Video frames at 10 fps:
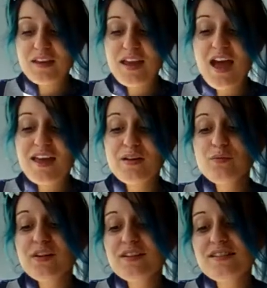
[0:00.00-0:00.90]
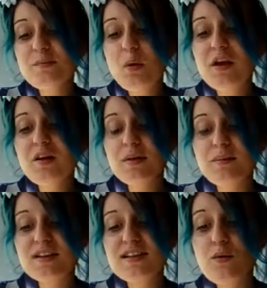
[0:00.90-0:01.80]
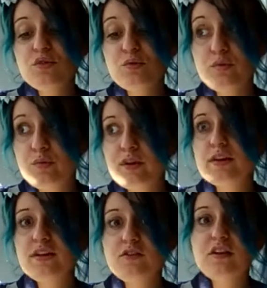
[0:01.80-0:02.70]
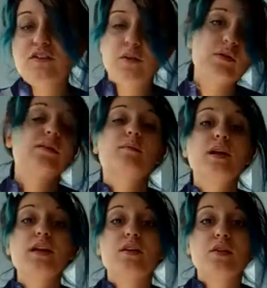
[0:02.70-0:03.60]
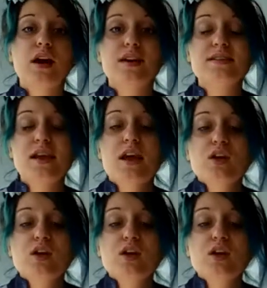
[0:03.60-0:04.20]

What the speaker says: yeah, it really disappointed me because I was really looking forward to meeting you guys.